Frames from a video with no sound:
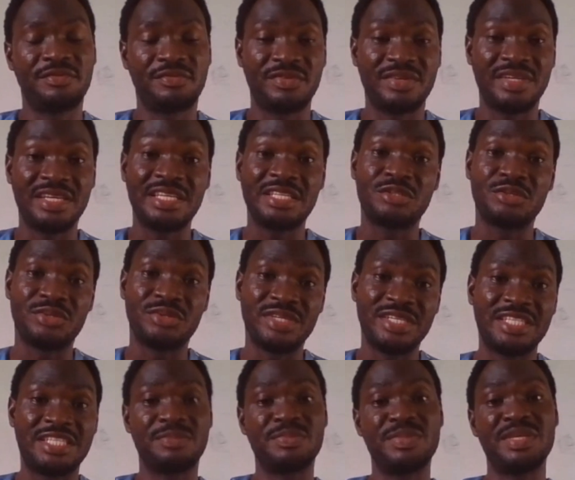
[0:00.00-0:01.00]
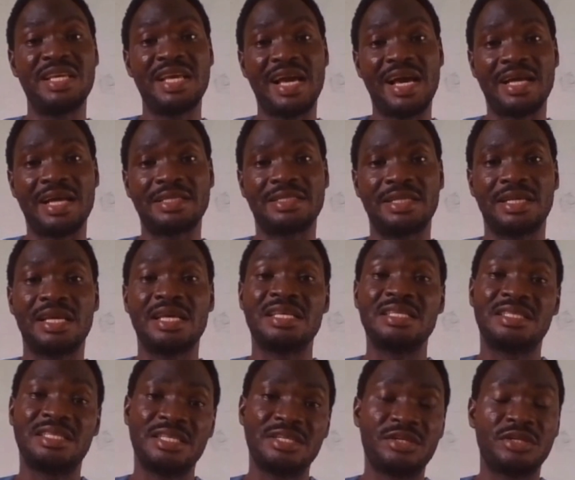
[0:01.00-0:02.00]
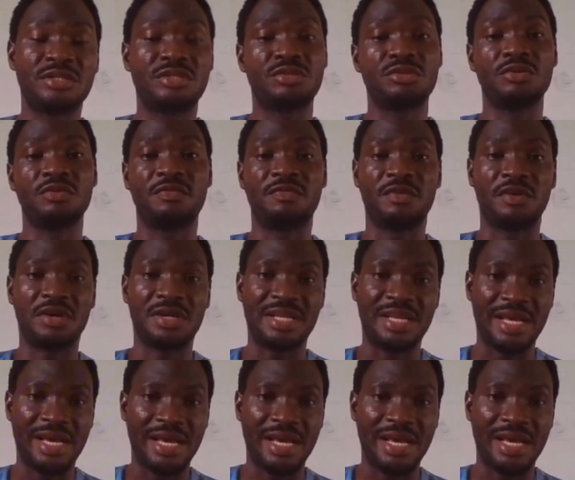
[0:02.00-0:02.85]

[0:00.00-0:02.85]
Feel free to reach me at 0249-885785